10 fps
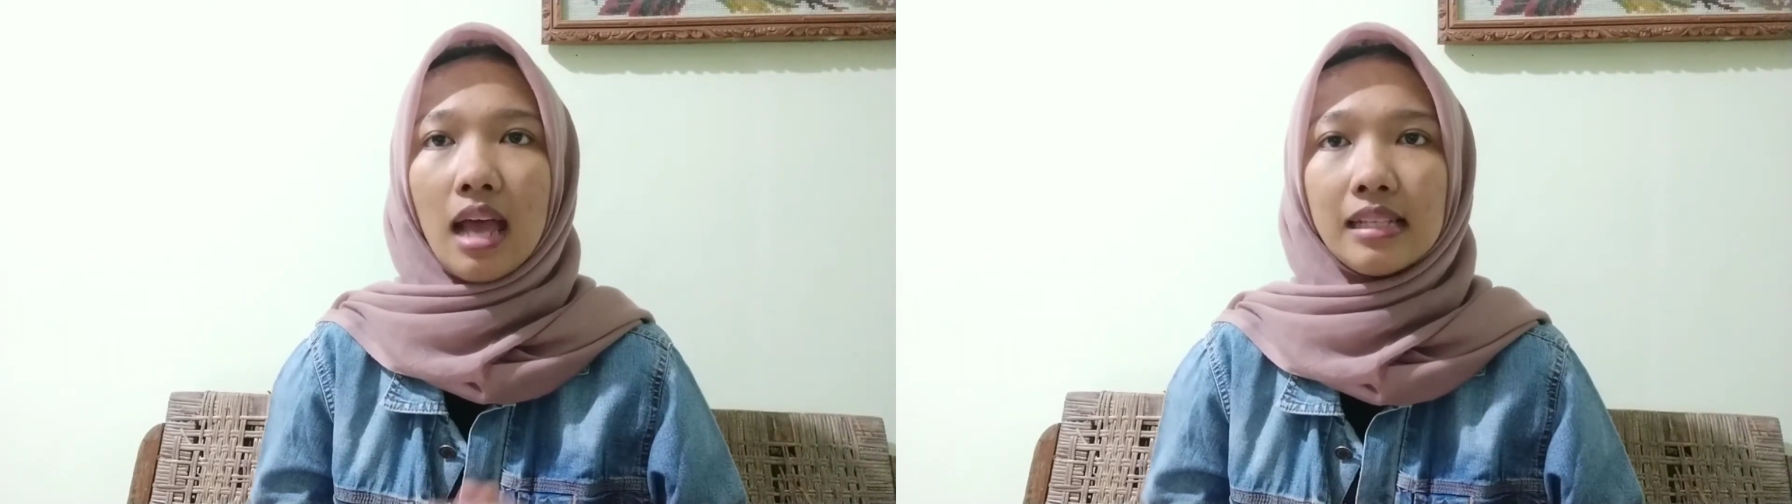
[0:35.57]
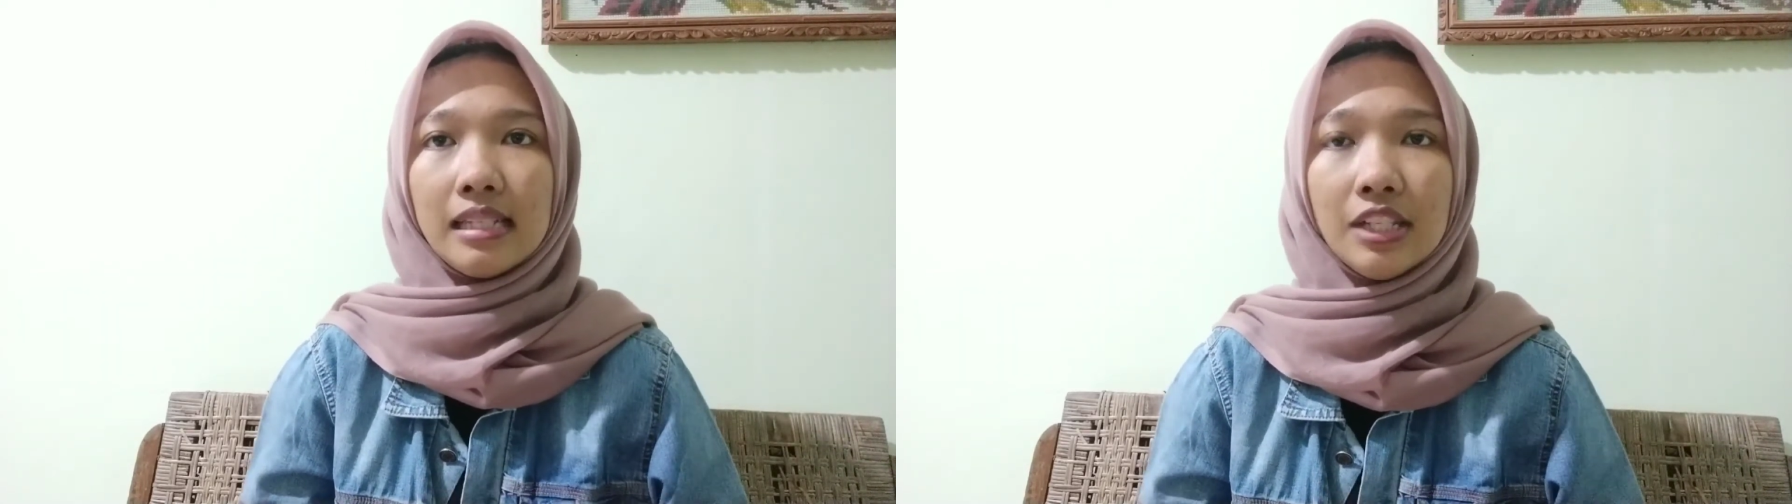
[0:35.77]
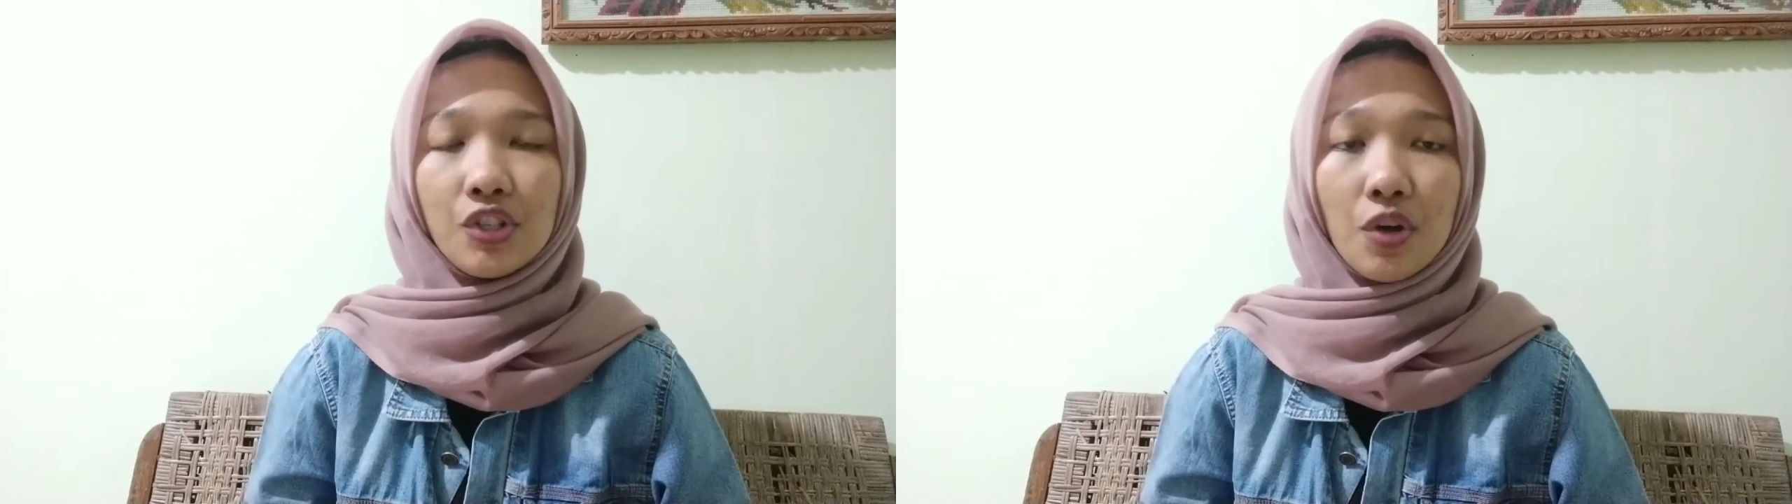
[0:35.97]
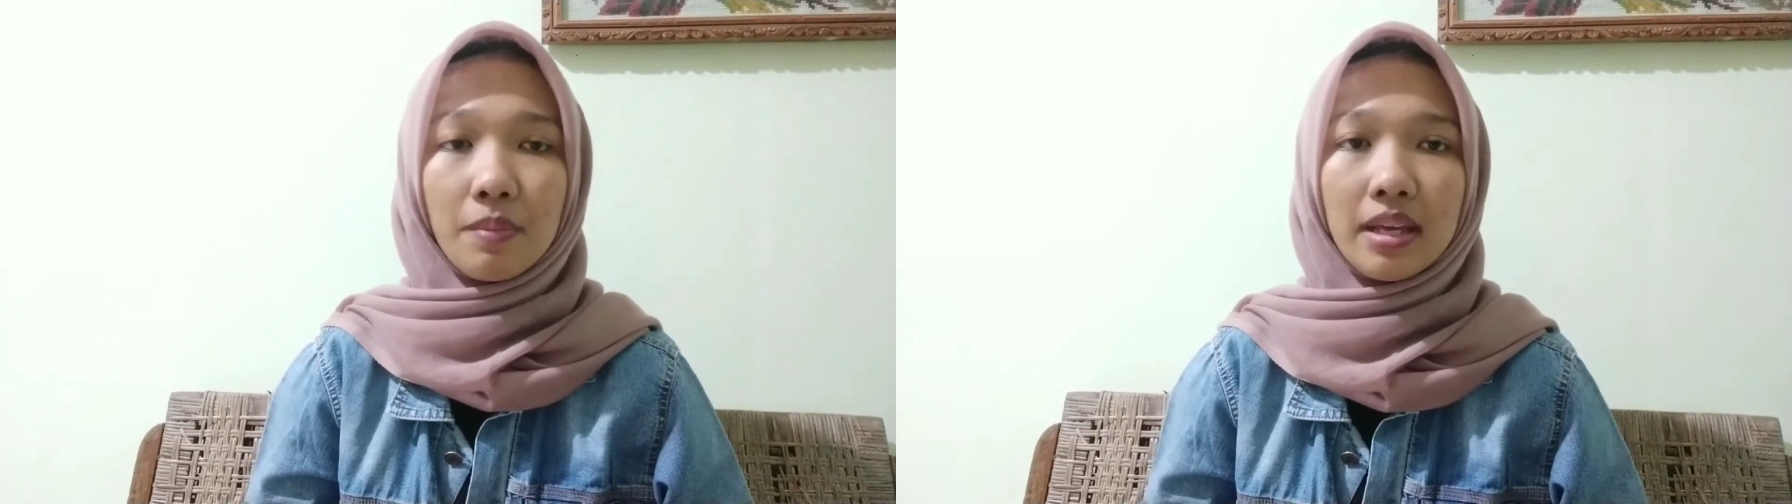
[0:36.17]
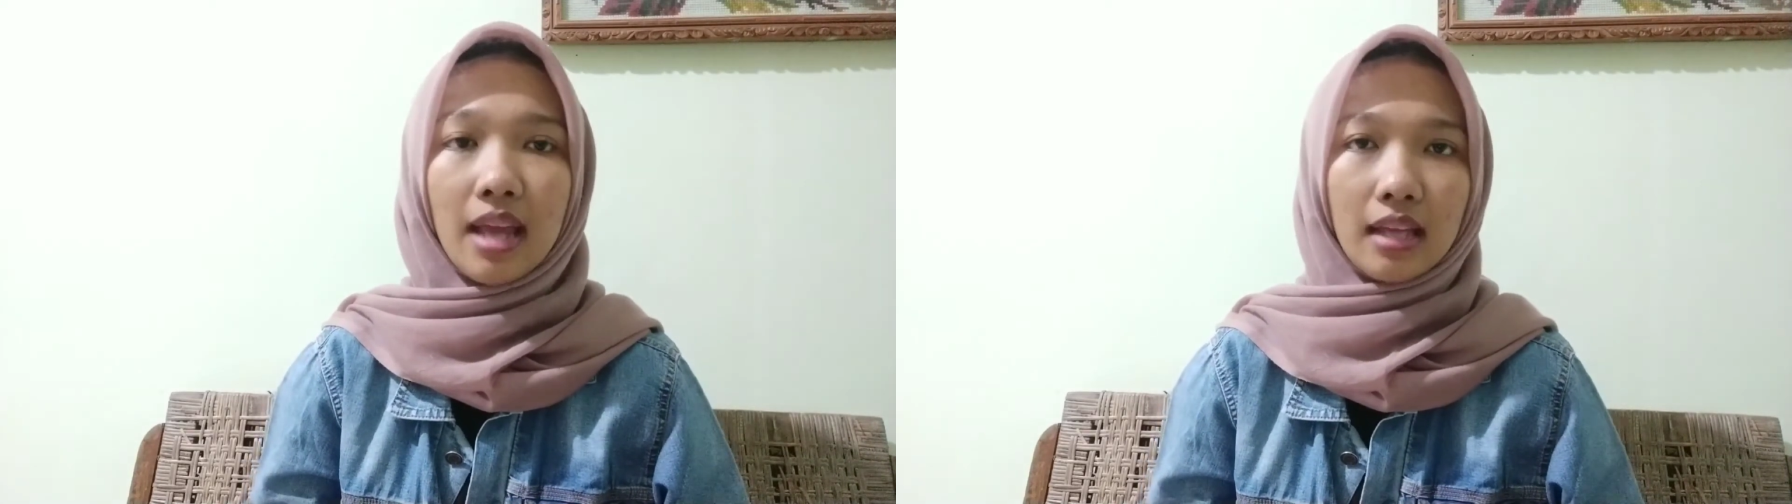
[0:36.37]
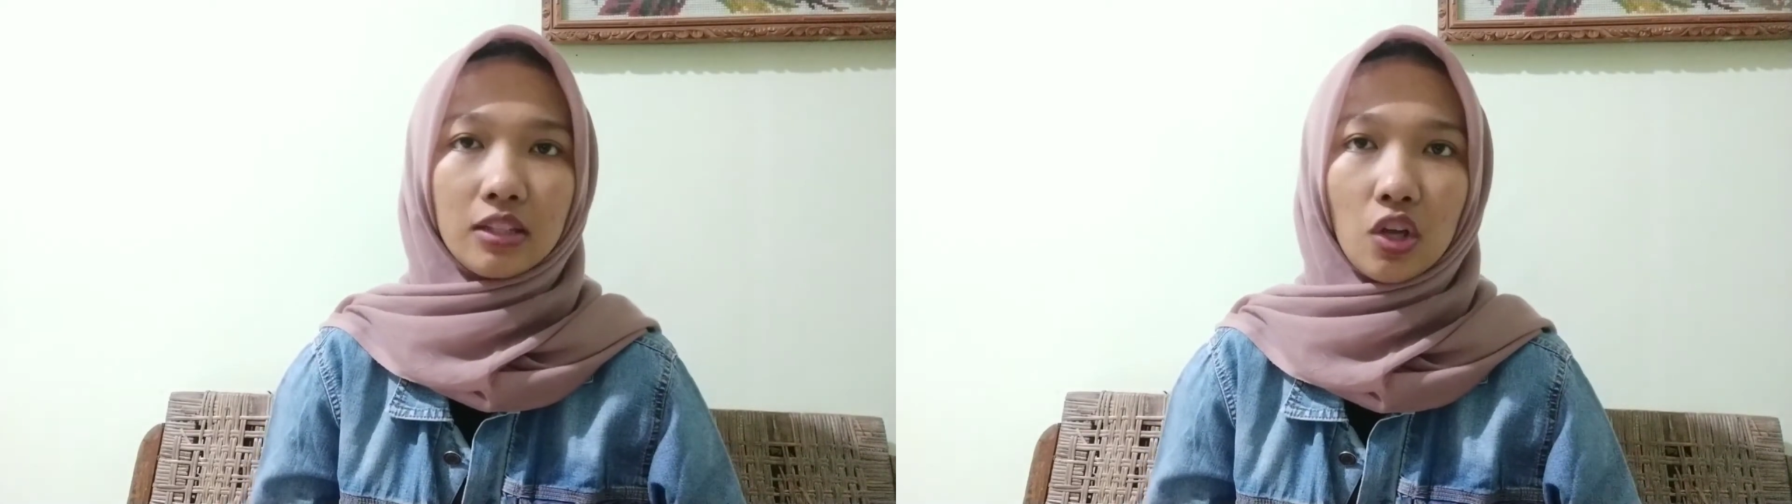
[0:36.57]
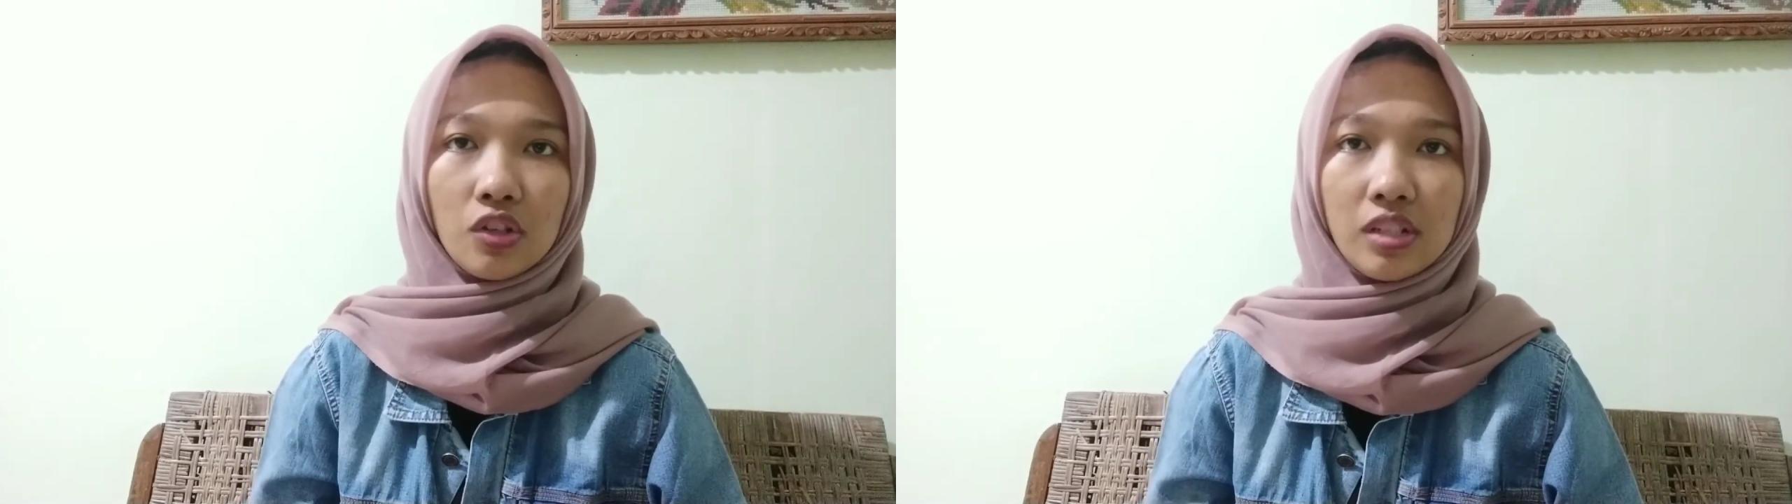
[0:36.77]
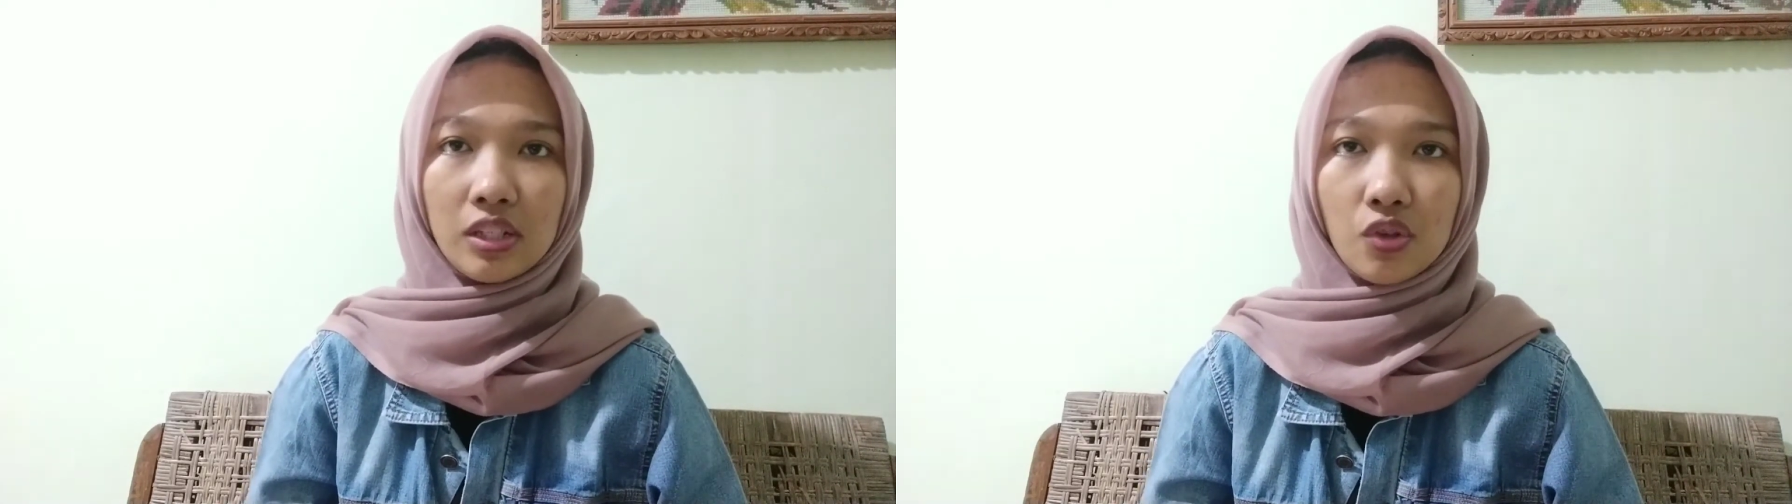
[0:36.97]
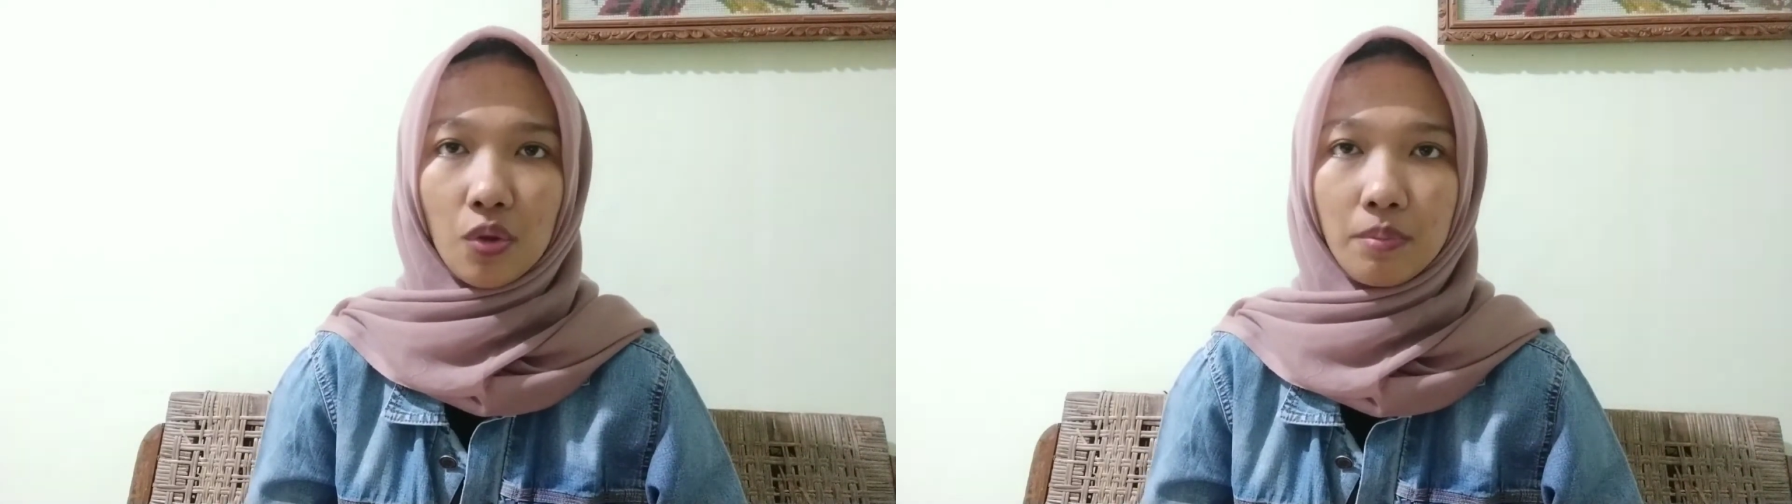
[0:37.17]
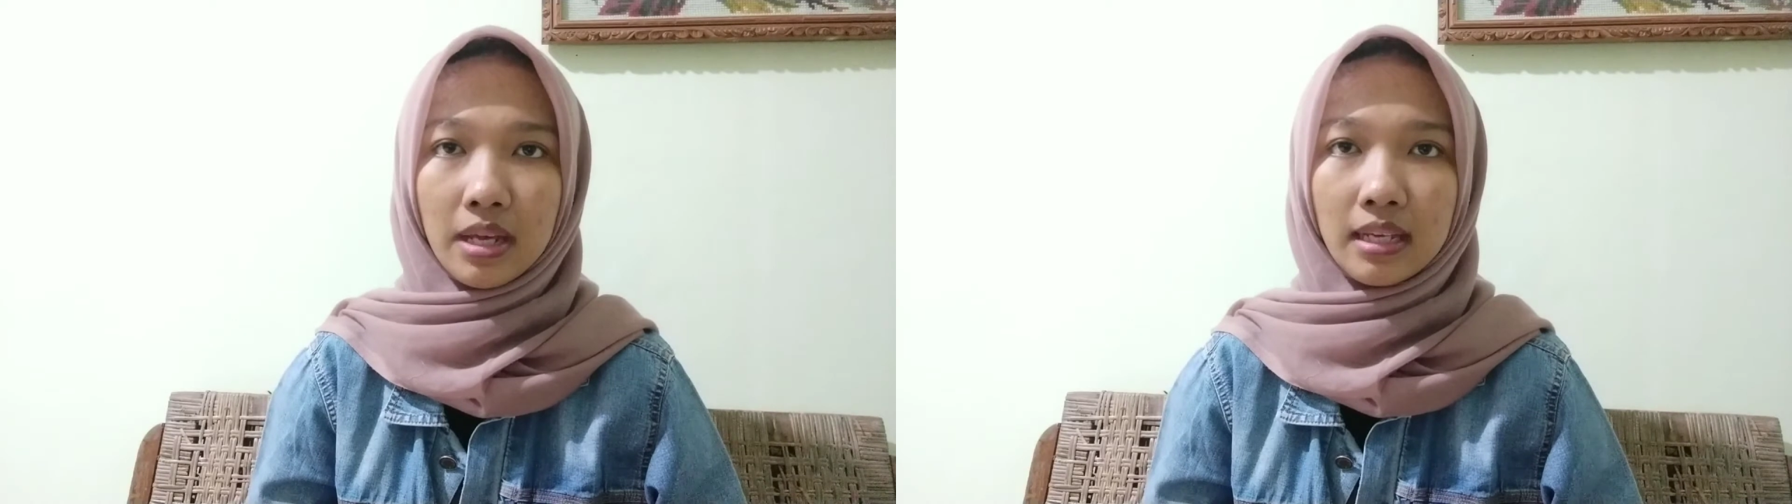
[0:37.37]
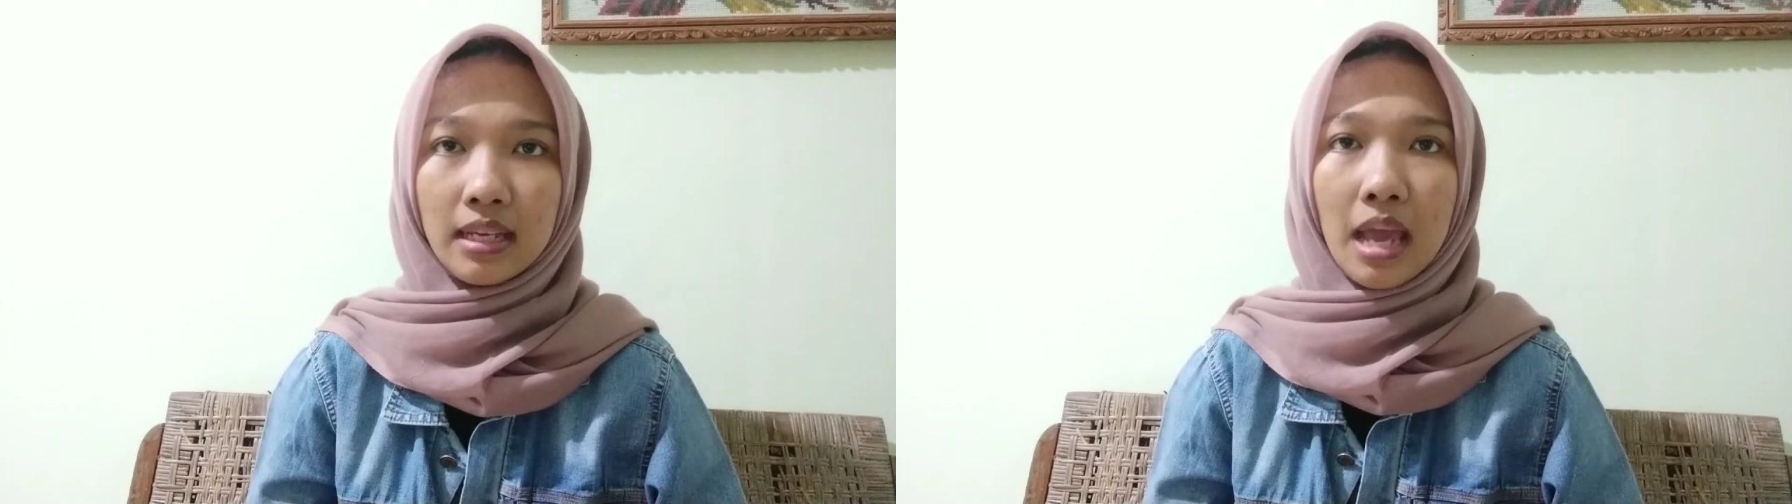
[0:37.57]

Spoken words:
syndromic and non-syndromic